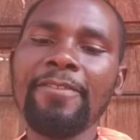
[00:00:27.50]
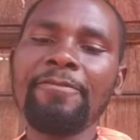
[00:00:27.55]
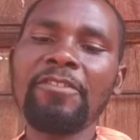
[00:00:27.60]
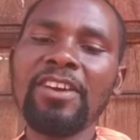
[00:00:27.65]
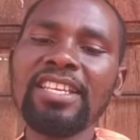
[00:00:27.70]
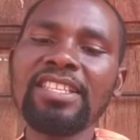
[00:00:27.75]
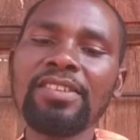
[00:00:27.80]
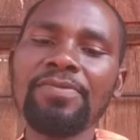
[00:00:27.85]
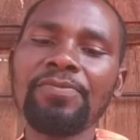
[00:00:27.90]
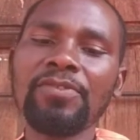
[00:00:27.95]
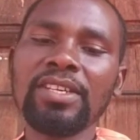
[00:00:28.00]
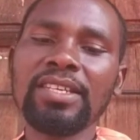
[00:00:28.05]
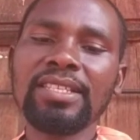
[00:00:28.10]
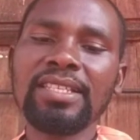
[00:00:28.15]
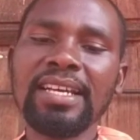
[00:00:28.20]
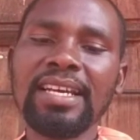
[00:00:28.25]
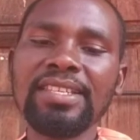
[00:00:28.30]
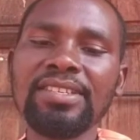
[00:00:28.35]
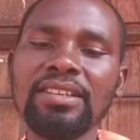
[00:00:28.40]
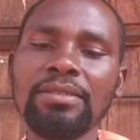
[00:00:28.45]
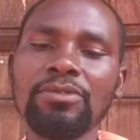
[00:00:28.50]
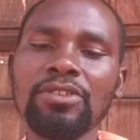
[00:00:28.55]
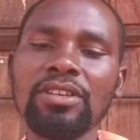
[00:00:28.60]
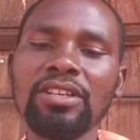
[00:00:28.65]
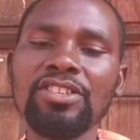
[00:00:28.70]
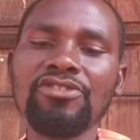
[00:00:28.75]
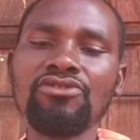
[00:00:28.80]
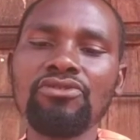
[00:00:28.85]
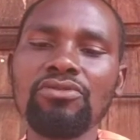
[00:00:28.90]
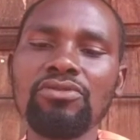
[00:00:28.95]
First thing that I'm
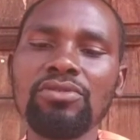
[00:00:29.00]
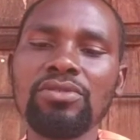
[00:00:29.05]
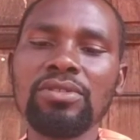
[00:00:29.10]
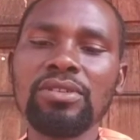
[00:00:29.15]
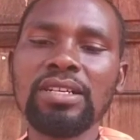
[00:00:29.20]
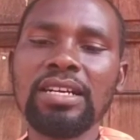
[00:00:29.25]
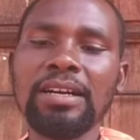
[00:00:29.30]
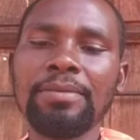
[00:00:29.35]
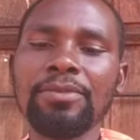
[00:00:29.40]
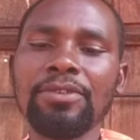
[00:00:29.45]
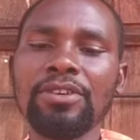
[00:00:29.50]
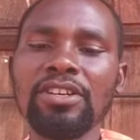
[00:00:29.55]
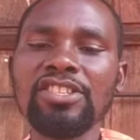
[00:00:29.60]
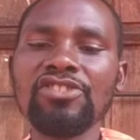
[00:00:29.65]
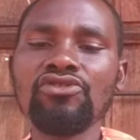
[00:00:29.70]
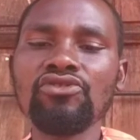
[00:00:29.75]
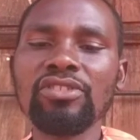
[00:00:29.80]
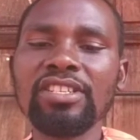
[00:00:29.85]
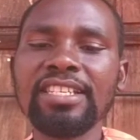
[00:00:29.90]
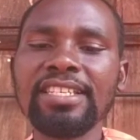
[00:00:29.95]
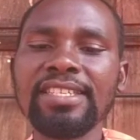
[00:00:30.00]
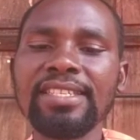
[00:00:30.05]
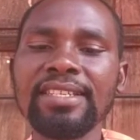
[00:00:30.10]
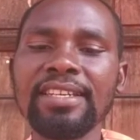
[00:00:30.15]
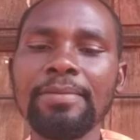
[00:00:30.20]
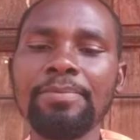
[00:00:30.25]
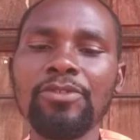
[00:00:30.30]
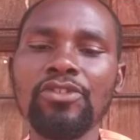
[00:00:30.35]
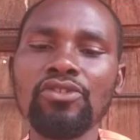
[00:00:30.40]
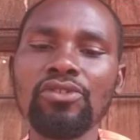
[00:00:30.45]
going to do, I'm going to
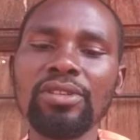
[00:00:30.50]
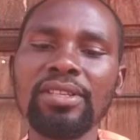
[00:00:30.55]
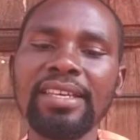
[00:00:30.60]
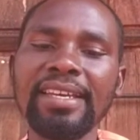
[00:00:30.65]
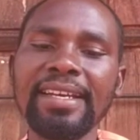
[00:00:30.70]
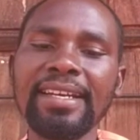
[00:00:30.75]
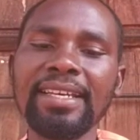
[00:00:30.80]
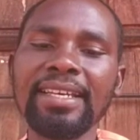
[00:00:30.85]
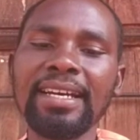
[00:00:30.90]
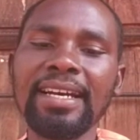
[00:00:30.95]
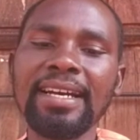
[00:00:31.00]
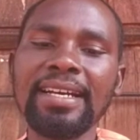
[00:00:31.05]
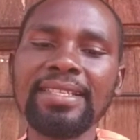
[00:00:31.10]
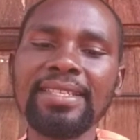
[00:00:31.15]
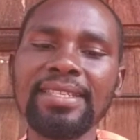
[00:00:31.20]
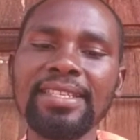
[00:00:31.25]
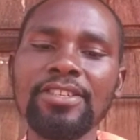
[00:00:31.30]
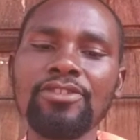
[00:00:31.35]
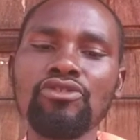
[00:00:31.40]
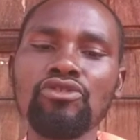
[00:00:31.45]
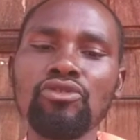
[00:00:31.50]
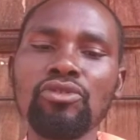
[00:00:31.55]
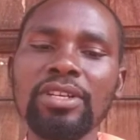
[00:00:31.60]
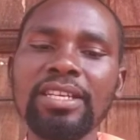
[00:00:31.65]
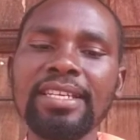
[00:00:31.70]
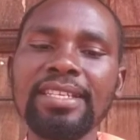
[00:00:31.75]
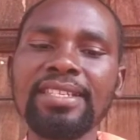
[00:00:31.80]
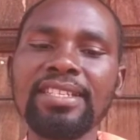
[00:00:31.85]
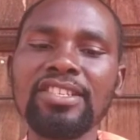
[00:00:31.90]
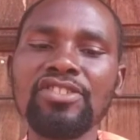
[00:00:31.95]
distribute the cards
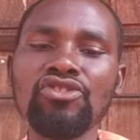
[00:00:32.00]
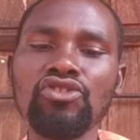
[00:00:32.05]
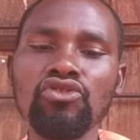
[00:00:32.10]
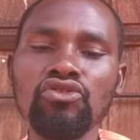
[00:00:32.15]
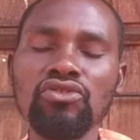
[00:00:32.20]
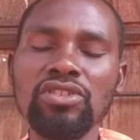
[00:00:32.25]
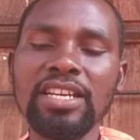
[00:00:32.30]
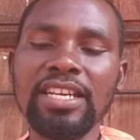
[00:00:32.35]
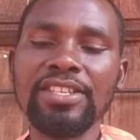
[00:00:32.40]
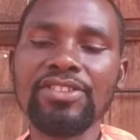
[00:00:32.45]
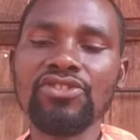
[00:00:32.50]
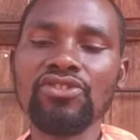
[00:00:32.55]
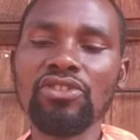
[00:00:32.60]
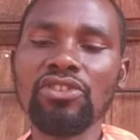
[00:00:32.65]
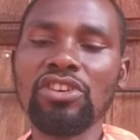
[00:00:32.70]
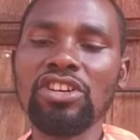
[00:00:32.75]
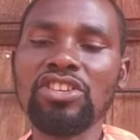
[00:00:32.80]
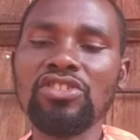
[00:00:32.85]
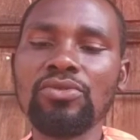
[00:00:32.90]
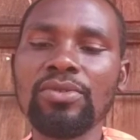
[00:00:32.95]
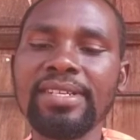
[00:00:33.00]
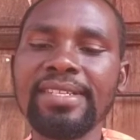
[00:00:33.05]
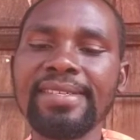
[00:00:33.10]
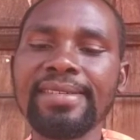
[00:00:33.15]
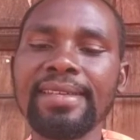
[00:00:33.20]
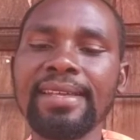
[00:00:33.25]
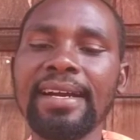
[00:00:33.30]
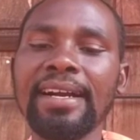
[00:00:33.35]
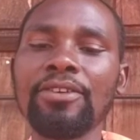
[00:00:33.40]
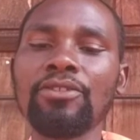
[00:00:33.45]
to each student on
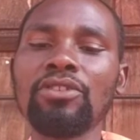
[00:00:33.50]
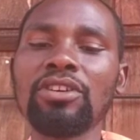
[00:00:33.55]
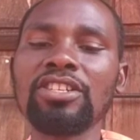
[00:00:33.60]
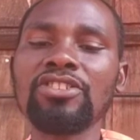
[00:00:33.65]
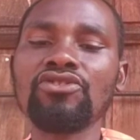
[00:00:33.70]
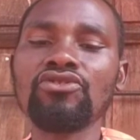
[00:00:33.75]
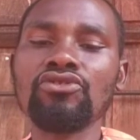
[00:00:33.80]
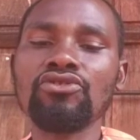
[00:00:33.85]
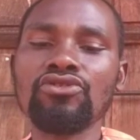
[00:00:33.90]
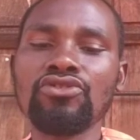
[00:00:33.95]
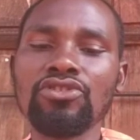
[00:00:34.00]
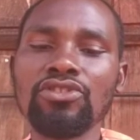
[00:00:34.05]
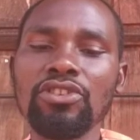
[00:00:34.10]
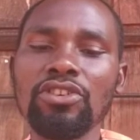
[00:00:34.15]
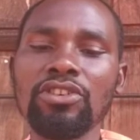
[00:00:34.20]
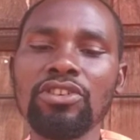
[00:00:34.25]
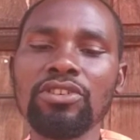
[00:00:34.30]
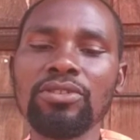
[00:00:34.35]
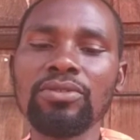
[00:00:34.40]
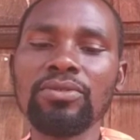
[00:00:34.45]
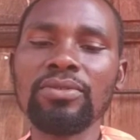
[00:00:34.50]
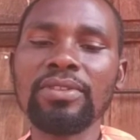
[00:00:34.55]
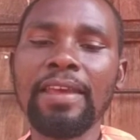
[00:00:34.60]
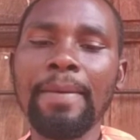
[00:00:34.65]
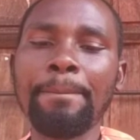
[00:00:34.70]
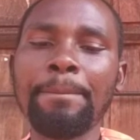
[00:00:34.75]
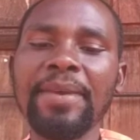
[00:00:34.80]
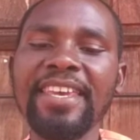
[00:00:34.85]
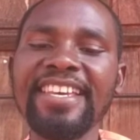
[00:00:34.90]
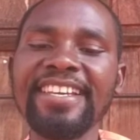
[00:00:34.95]
which they are going to draw
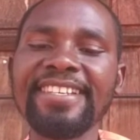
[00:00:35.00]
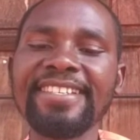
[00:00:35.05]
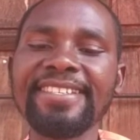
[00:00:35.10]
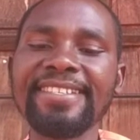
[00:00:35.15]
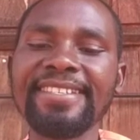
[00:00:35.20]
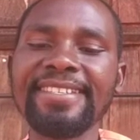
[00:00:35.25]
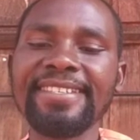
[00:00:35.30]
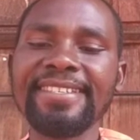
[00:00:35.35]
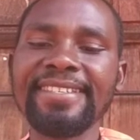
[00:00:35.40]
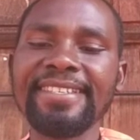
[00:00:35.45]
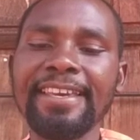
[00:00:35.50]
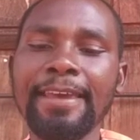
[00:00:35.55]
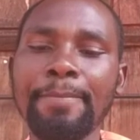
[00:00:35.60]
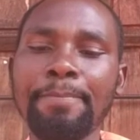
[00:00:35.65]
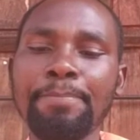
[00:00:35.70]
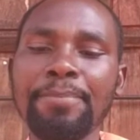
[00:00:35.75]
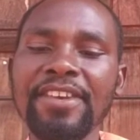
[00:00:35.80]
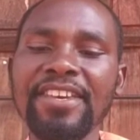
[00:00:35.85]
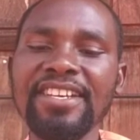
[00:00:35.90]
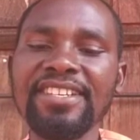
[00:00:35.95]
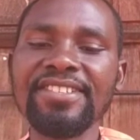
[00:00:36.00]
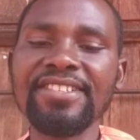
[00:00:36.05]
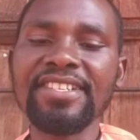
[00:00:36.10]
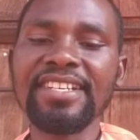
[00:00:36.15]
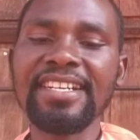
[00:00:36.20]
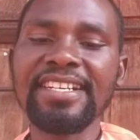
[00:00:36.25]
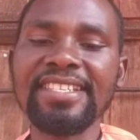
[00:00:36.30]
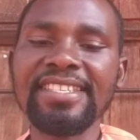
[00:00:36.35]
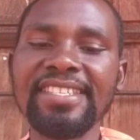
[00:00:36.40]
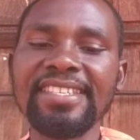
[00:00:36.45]
the
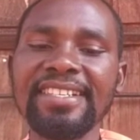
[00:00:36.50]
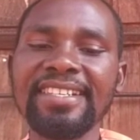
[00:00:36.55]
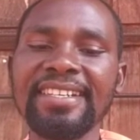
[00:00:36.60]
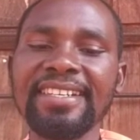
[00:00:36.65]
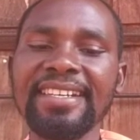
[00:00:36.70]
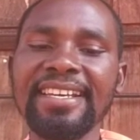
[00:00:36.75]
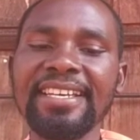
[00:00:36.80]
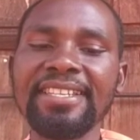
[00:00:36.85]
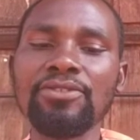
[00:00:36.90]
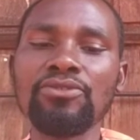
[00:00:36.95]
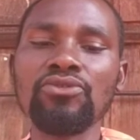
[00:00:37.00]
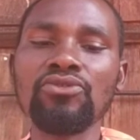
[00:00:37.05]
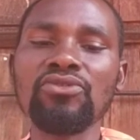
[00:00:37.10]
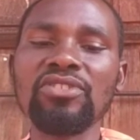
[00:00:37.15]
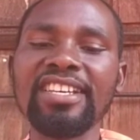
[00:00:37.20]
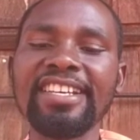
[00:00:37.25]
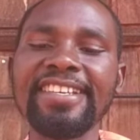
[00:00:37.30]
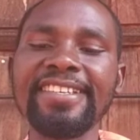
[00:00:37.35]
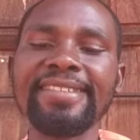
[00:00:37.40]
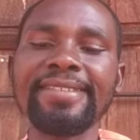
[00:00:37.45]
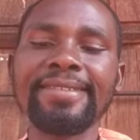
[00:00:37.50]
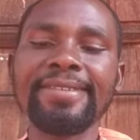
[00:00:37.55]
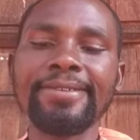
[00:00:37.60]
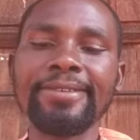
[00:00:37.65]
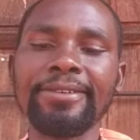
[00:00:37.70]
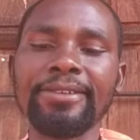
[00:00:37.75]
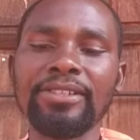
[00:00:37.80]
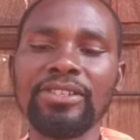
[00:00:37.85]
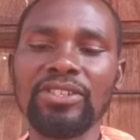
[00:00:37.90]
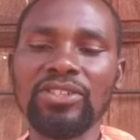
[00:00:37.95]
pictures related to the
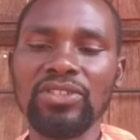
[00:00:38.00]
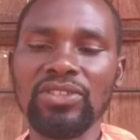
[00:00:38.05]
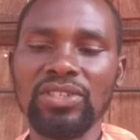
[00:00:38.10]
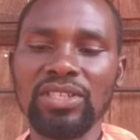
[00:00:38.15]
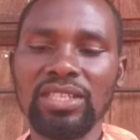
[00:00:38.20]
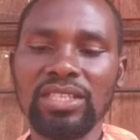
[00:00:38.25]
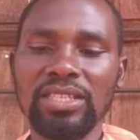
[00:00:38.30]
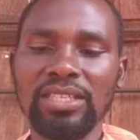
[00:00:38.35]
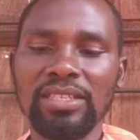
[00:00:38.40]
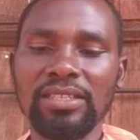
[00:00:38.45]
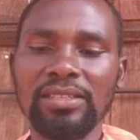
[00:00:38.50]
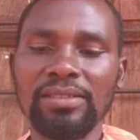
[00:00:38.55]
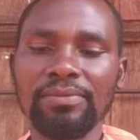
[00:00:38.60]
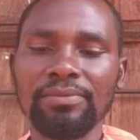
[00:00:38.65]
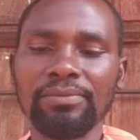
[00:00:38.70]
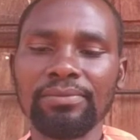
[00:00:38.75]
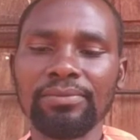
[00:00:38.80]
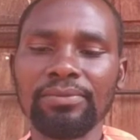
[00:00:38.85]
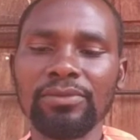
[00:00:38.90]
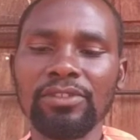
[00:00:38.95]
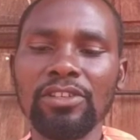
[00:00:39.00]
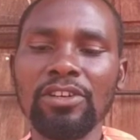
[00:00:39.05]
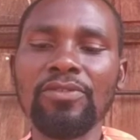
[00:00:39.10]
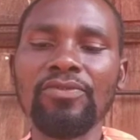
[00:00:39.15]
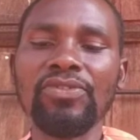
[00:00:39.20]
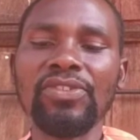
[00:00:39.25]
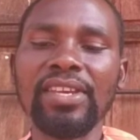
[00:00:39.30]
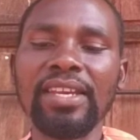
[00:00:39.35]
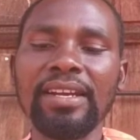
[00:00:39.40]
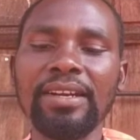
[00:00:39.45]
stories
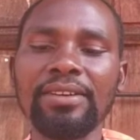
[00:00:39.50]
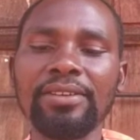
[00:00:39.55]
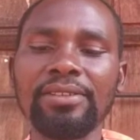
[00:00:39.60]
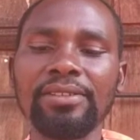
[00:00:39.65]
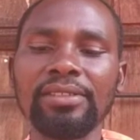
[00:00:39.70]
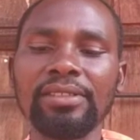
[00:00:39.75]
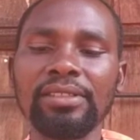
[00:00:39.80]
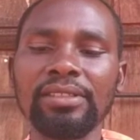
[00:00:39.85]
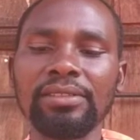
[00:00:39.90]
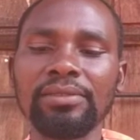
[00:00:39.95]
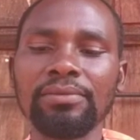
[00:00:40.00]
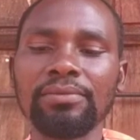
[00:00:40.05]
of their own.